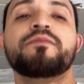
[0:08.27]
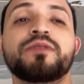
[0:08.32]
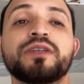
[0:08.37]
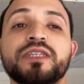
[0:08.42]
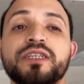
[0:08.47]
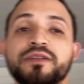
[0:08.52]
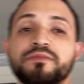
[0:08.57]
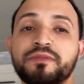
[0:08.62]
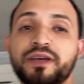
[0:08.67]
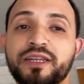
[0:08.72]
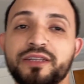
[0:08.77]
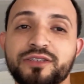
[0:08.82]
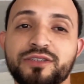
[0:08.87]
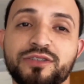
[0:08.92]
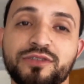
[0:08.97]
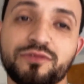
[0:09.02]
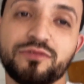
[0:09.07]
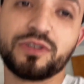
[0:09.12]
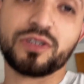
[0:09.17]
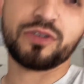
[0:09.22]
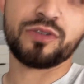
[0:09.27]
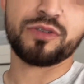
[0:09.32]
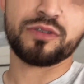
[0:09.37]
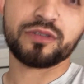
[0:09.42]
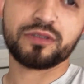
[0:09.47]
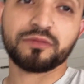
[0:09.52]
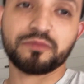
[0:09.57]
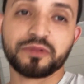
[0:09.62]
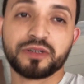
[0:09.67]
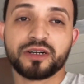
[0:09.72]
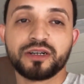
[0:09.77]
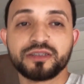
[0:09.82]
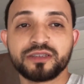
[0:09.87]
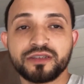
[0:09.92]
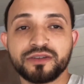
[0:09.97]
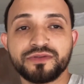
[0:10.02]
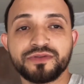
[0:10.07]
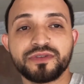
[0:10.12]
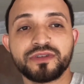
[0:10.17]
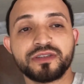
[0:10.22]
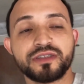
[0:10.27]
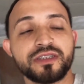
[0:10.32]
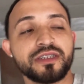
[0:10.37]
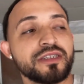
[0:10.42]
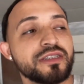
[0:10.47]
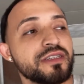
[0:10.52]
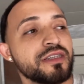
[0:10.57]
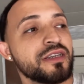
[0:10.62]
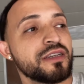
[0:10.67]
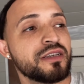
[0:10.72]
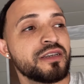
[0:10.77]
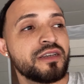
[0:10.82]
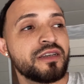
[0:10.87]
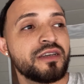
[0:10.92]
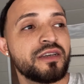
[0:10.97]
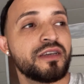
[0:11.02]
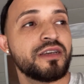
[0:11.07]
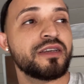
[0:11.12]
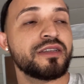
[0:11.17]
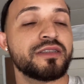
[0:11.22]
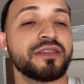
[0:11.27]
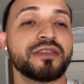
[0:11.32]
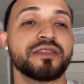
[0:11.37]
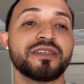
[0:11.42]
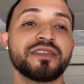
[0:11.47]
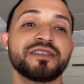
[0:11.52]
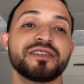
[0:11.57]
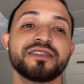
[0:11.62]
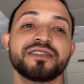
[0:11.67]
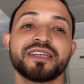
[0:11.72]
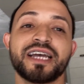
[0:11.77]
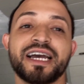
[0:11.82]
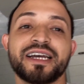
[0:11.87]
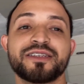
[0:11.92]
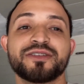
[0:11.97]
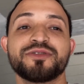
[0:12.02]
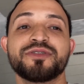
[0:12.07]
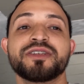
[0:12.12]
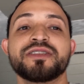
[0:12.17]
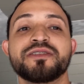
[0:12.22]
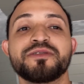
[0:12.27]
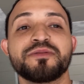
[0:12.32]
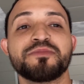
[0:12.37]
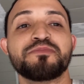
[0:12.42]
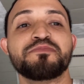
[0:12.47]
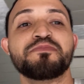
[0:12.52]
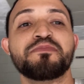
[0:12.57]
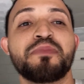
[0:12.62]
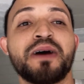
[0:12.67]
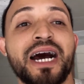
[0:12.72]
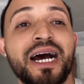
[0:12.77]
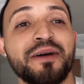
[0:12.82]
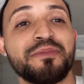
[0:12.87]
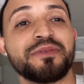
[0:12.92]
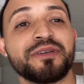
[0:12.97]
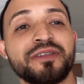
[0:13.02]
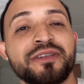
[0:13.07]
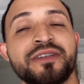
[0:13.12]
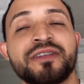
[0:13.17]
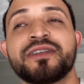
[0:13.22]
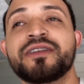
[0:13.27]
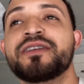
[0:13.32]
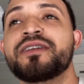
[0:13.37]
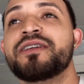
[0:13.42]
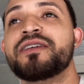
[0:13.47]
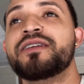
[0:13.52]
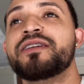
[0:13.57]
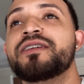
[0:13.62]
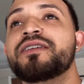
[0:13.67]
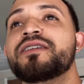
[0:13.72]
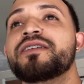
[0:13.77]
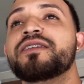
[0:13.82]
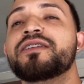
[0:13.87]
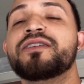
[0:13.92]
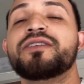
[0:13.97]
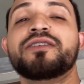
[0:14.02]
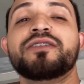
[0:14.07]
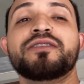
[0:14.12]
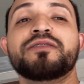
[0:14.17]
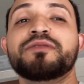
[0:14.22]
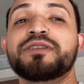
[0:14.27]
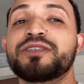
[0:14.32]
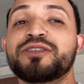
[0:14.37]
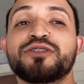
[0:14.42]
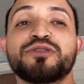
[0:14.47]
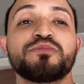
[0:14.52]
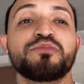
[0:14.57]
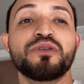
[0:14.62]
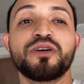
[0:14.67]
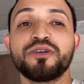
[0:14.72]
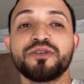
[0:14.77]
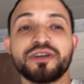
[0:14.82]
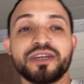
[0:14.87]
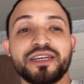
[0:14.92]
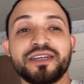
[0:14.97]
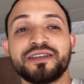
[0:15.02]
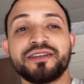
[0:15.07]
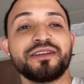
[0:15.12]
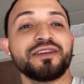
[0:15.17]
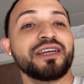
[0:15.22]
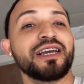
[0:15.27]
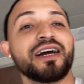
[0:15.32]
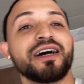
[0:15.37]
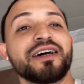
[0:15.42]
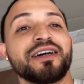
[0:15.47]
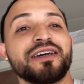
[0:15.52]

did manage to record some content for the T C. The T C's axle in there popping. Uh, it just broke. It, it got